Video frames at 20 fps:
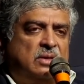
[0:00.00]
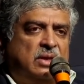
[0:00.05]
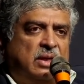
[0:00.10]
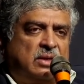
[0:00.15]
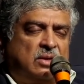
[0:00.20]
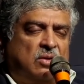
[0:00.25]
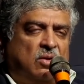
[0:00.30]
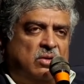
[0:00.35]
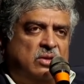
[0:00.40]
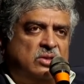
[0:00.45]

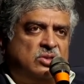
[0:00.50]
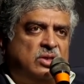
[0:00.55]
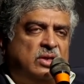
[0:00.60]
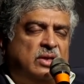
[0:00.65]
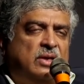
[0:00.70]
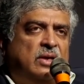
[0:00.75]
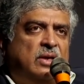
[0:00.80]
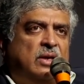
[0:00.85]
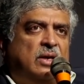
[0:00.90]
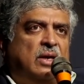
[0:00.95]

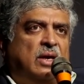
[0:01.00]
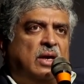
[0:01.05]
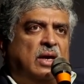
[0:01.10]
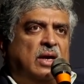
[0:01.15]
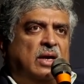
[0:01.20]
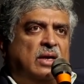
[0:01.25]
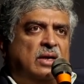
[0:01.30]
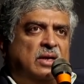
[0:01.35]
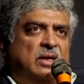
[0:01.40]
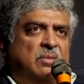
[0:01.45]
technology.
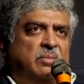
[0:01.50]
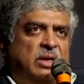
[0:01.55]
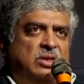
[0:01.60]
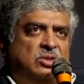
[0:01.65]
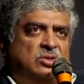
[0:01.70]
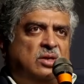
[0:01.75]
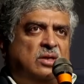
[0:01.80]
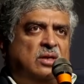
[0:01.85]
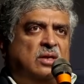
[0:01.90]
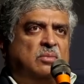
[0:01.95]
And he
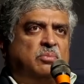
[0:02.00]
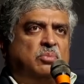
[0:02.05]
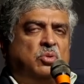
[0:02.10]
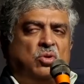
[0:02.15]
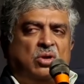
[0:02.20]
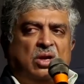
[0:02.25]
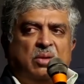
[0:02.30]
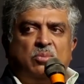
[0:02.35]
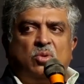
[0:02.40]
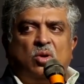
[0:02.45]
mentioned a
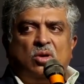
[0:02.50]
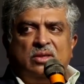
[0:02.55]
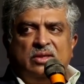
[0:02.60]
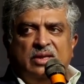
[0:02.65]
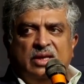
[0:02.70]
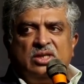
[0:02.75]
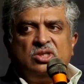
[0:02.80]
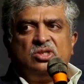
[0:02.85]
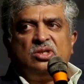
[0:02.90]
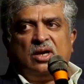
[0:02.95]
program called
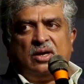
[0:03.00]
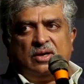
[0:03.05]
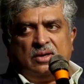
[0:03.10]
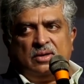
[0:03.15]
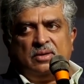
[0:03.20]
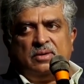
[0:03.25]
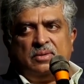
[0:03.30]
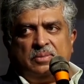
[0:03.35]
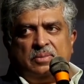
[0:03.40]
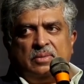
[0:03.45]

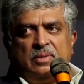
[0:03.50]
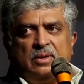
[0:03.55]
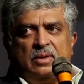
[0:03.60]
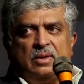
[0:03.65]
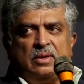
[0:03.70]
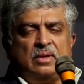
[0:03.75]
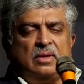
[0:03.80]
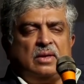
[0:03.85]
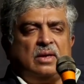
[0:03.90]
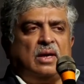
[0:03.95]
Diksha.
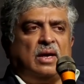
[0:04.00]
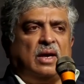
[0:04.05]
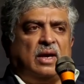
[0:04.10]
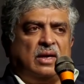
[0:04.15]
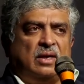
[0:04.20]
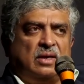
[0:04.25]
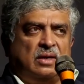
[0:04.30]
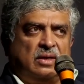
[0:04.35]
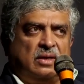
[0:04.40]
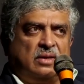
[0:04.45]

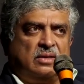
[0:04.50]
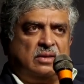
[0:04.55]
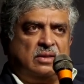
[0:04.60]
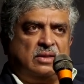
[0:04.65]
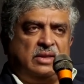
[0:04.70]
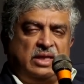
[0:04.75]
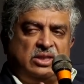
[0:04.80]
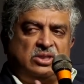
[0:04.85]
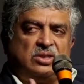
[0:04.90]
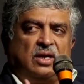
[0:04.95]
And
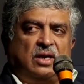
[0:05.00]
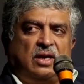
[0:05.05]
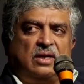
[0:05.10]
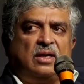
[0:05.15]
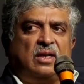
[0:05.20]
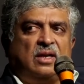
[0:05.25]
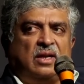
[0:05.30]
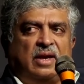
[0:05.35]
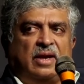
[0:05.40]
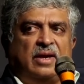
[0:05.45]
the Diksha
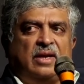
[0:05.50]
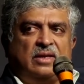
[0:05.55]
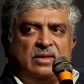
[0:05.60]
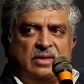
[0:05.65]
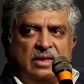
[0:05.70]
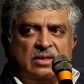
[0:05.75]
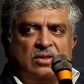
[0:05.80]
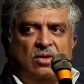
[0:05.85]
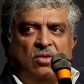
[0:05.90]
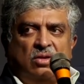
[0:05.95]
underlying
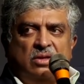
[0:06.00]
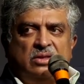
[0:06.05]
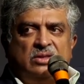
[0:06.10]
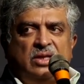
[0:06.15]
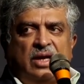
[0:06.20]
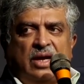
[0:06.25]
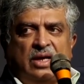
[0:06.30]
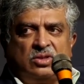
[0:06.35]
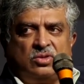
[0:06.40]
technology